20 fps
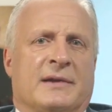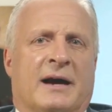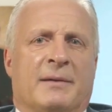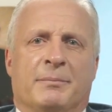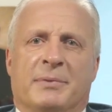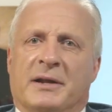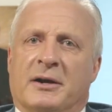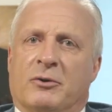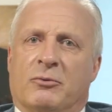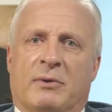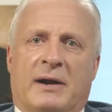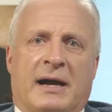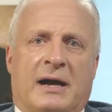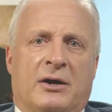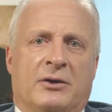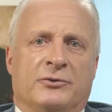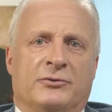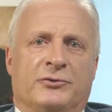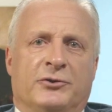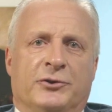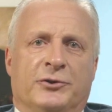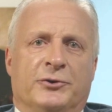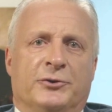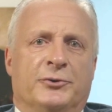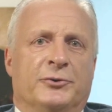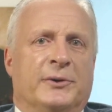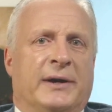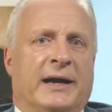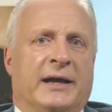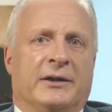I've been around
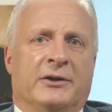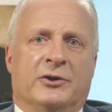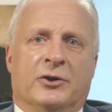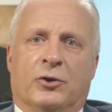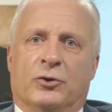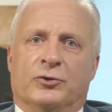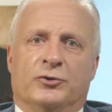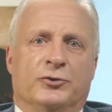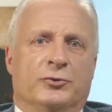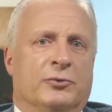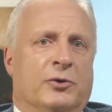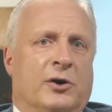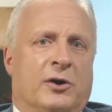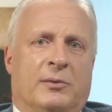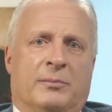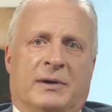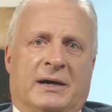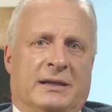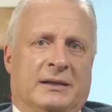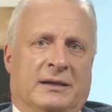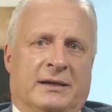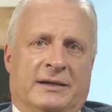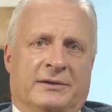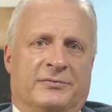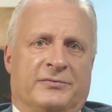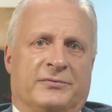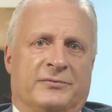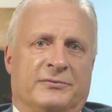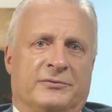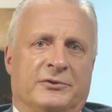you and known you all my
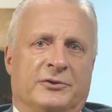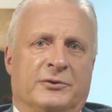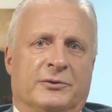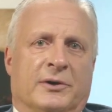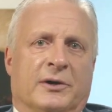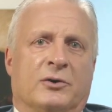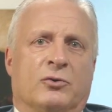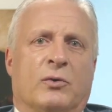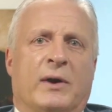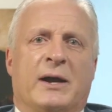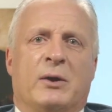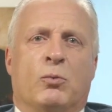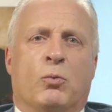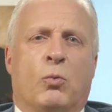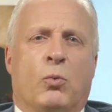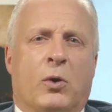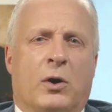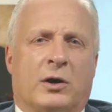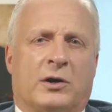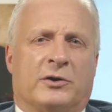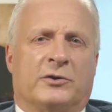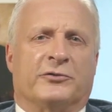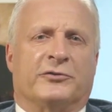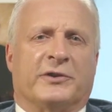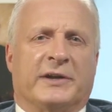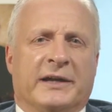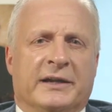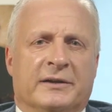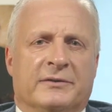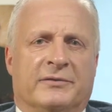life. You are great
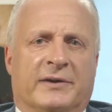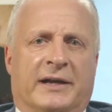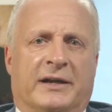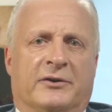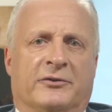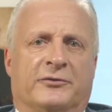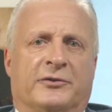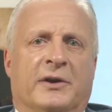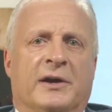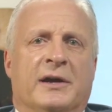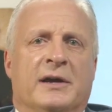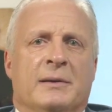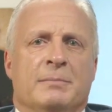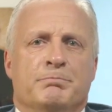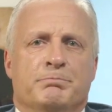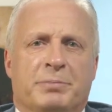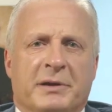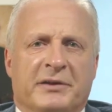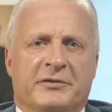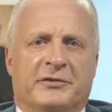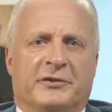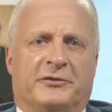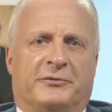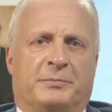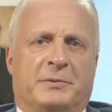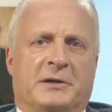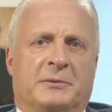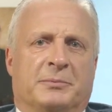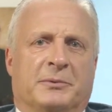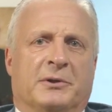workers, innovators,
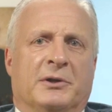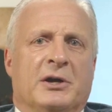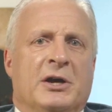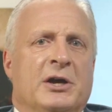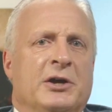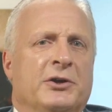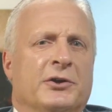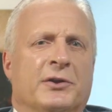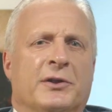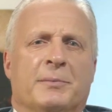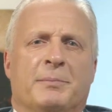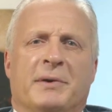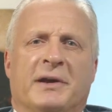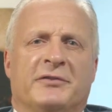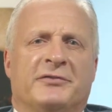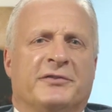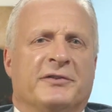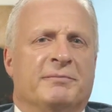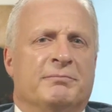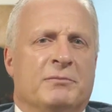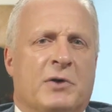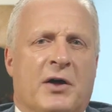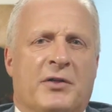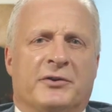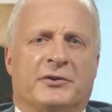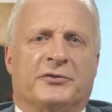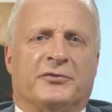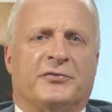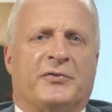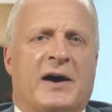business people. You're the best of
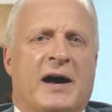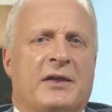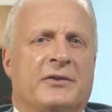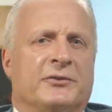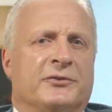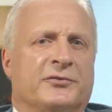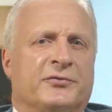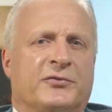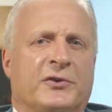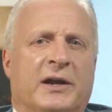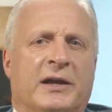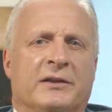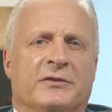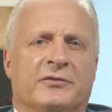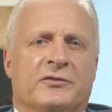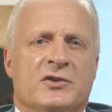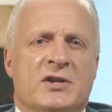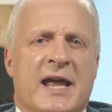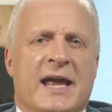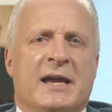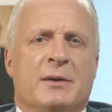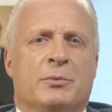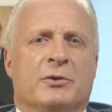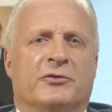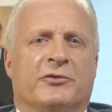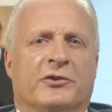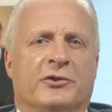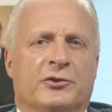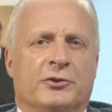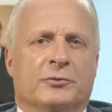mothers, fathers, friends,
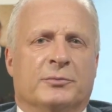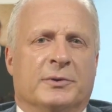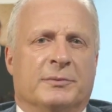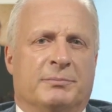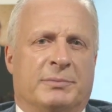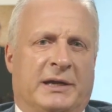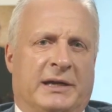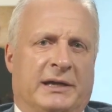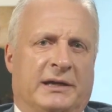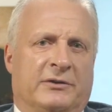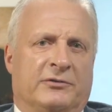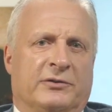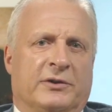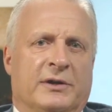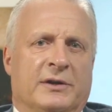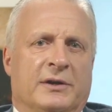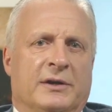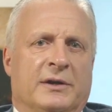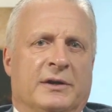neighbors, and human beings.